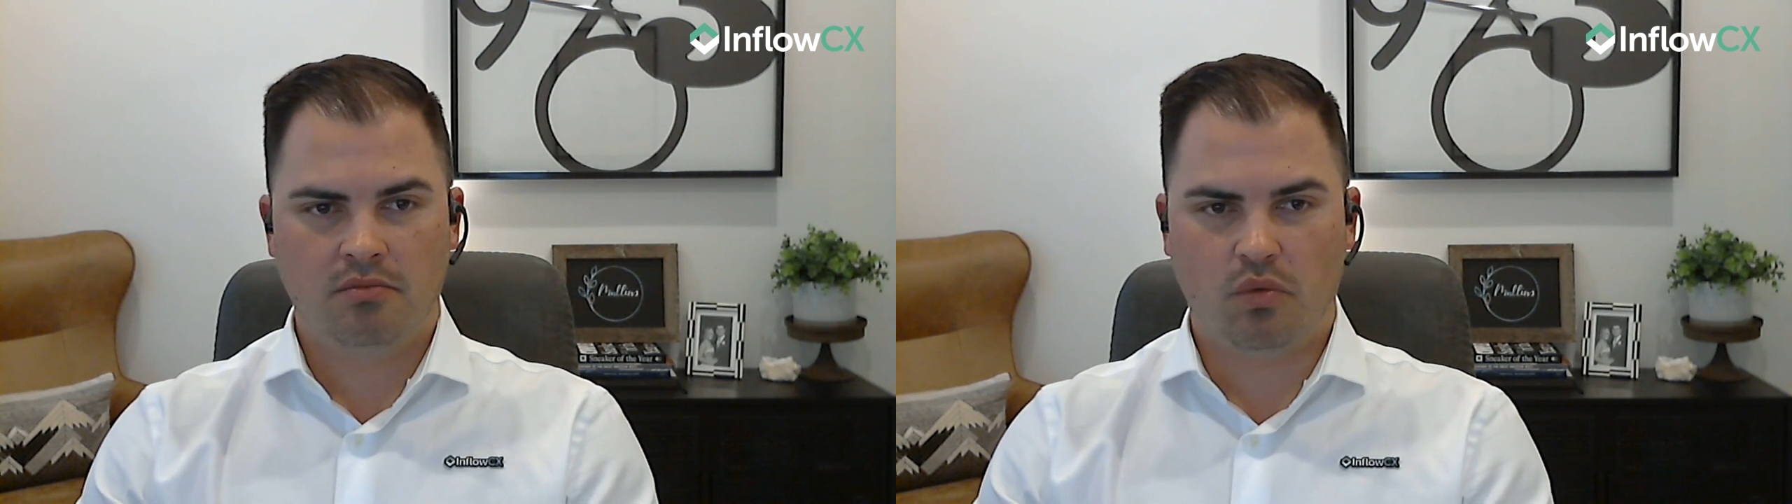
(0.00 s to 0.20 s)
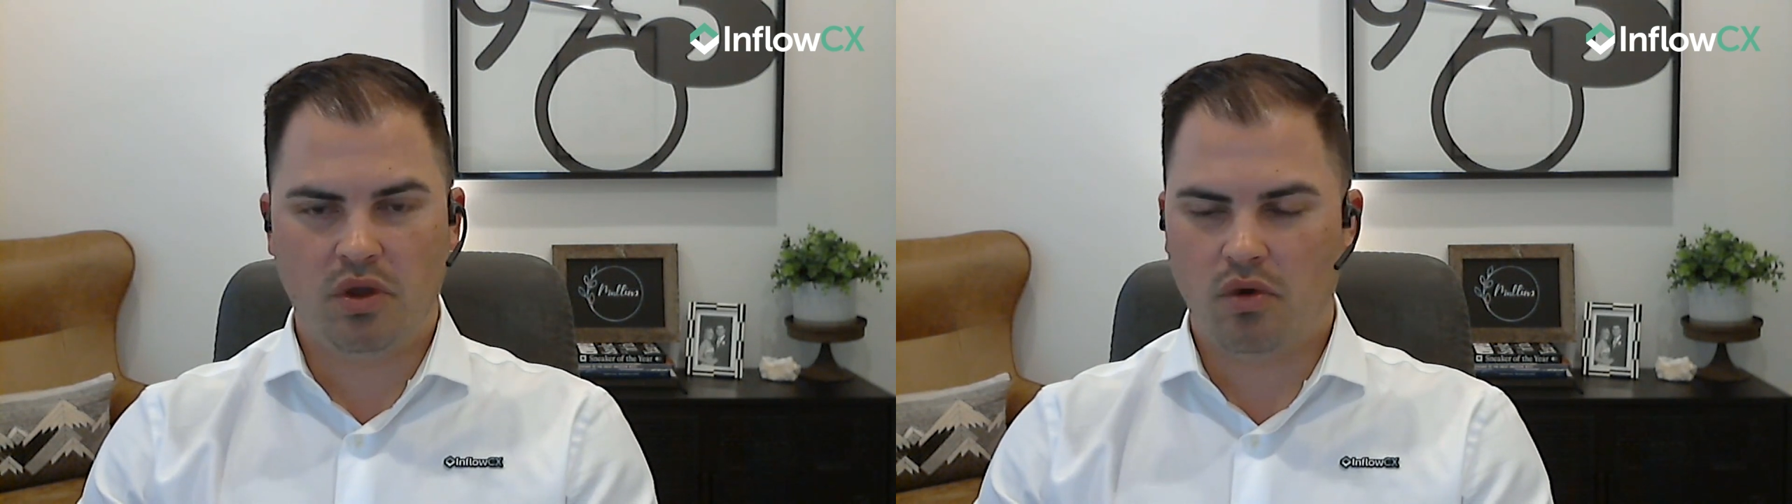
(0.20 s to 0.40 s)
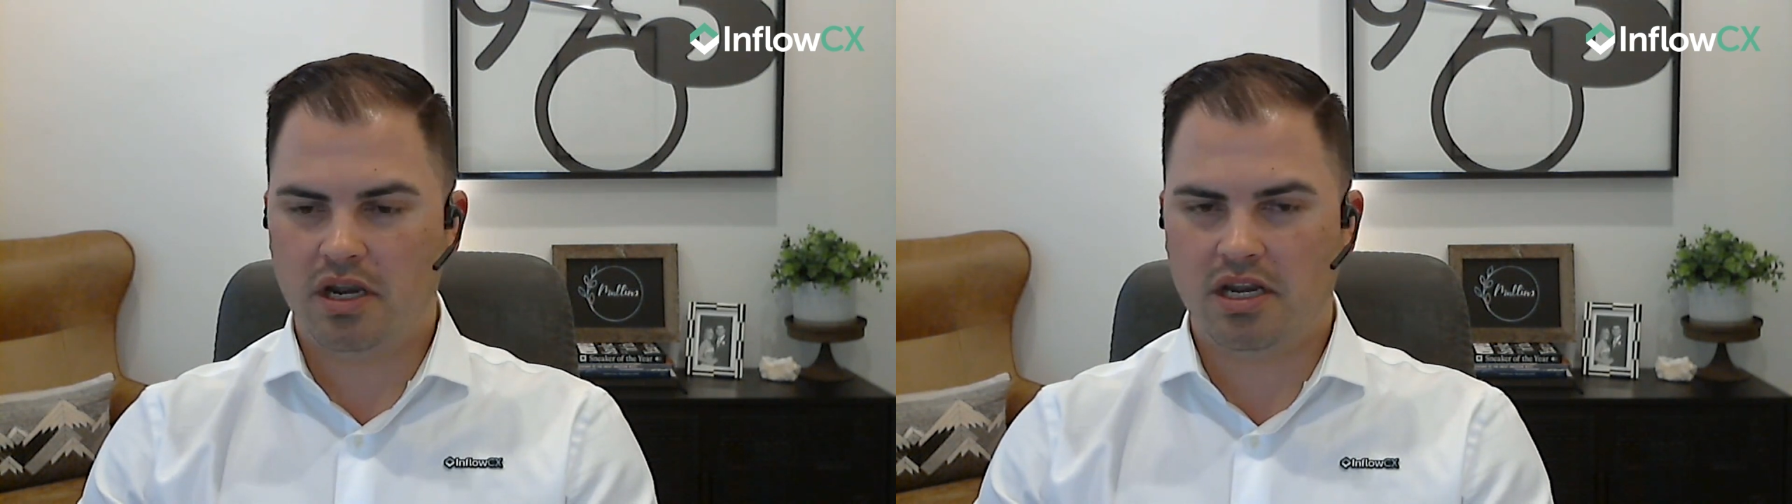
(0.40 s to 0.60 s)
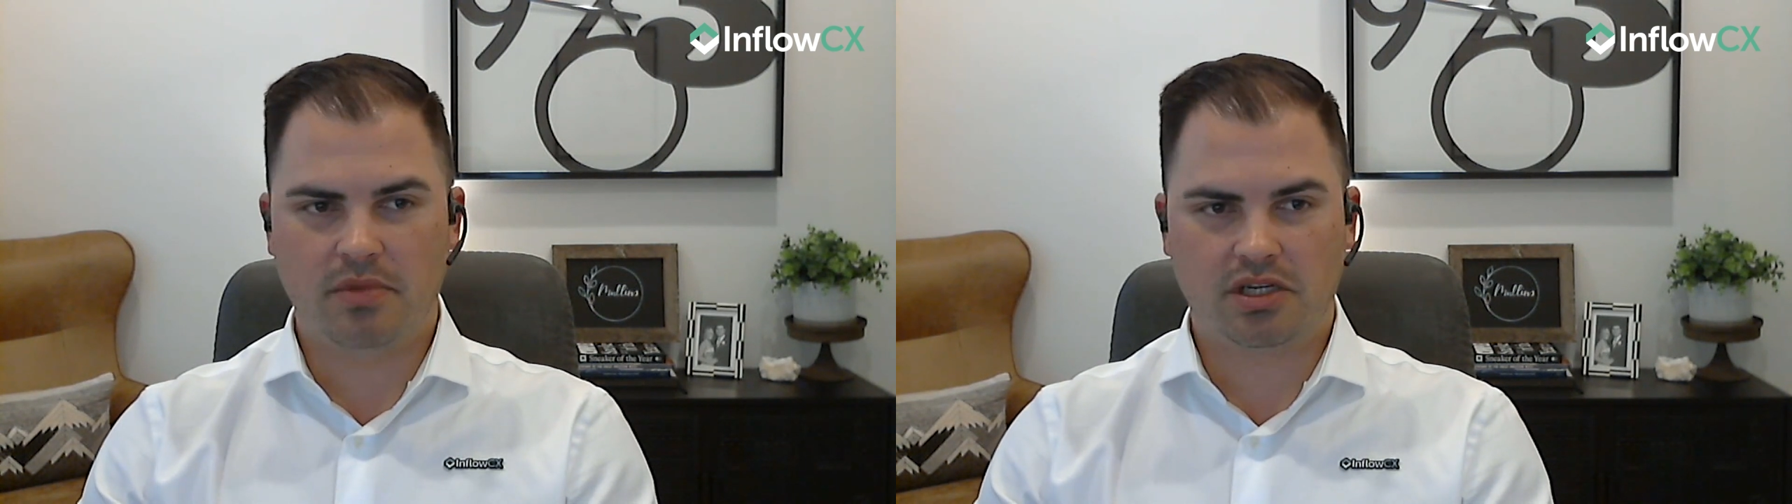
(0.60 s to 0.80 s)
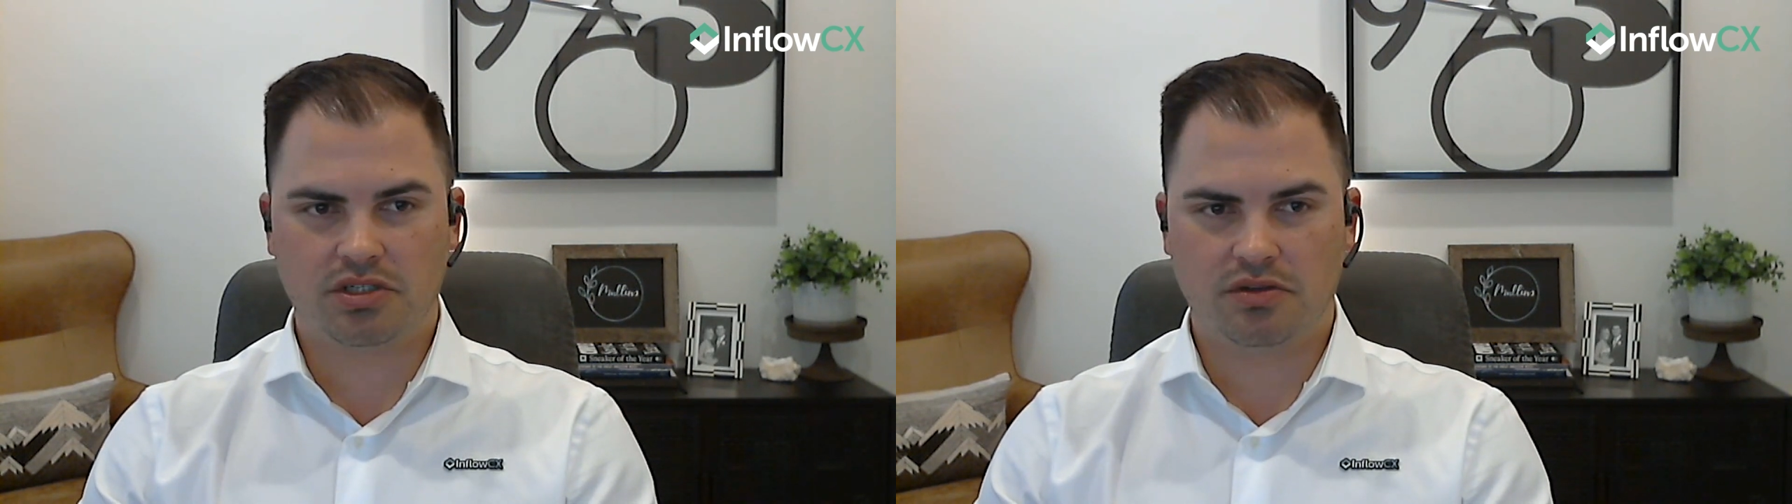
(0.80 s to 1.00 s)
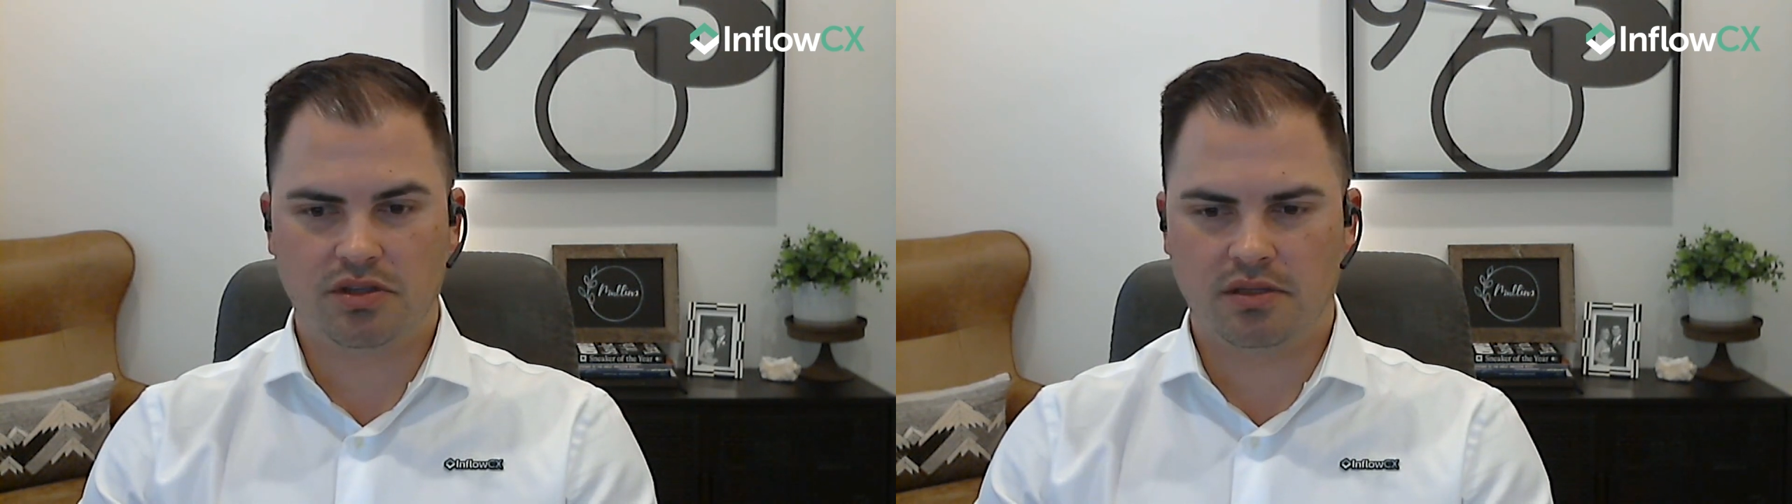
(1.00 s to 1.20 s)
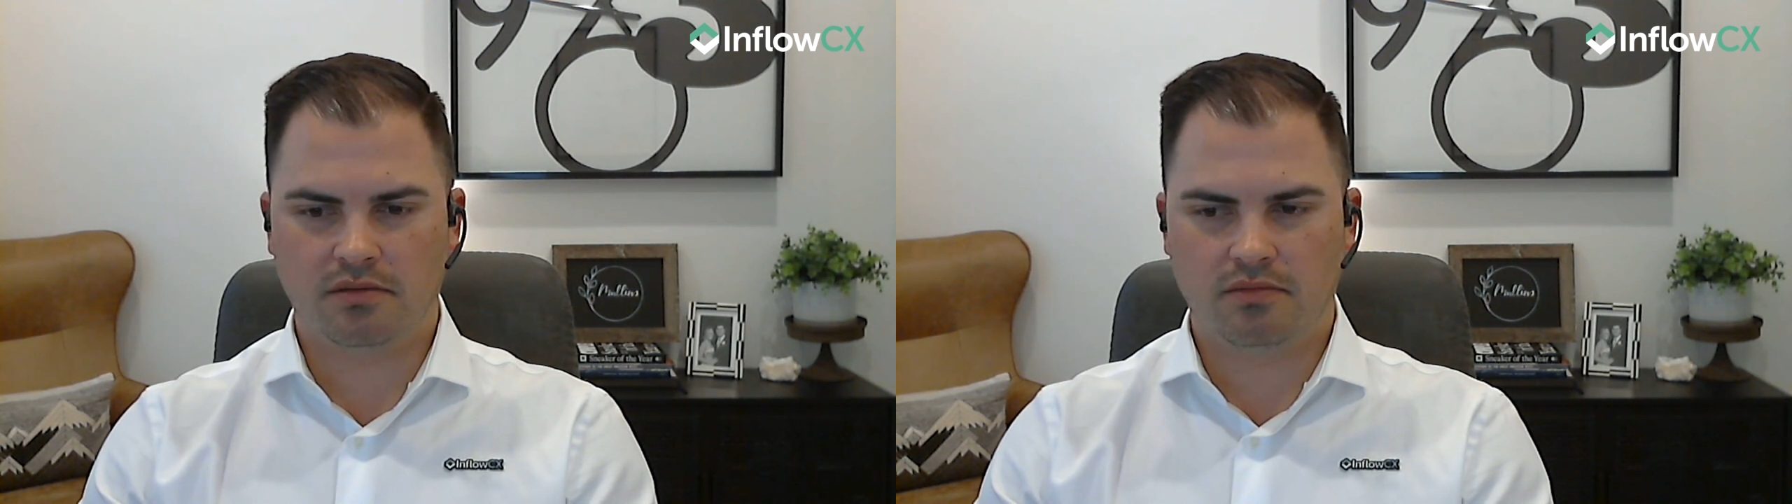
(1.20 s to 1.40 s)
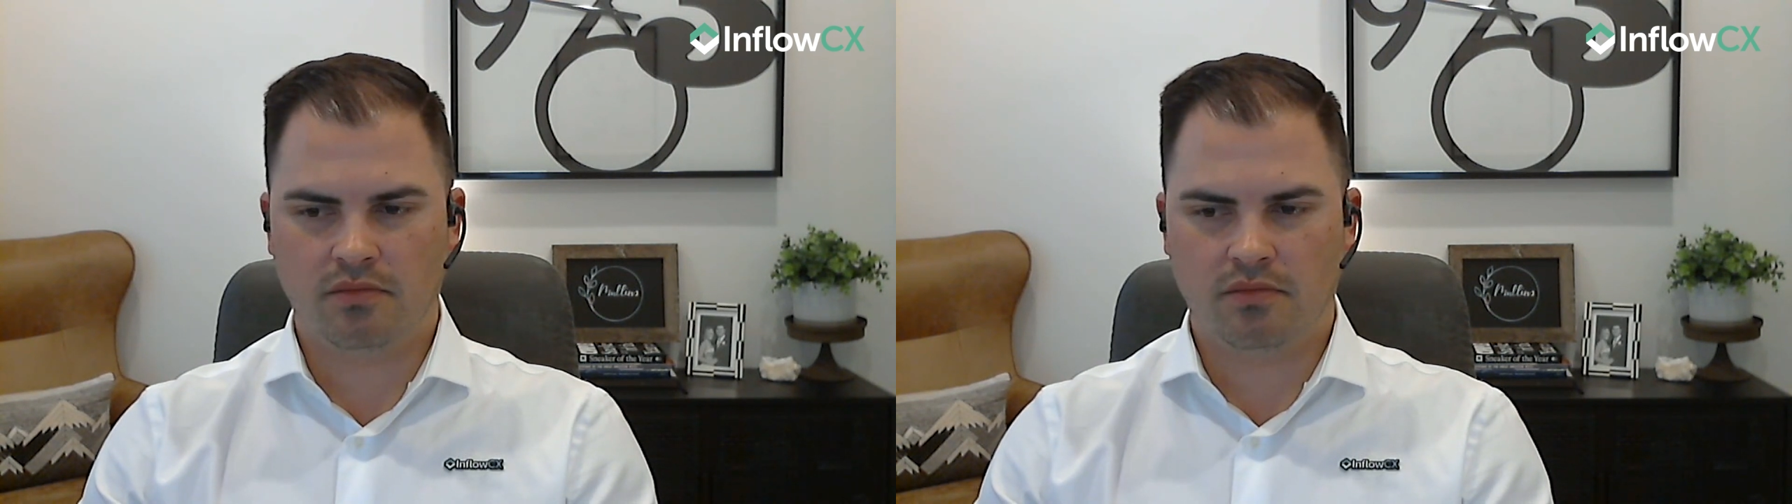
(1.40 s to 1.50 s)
But we wanted to make sure that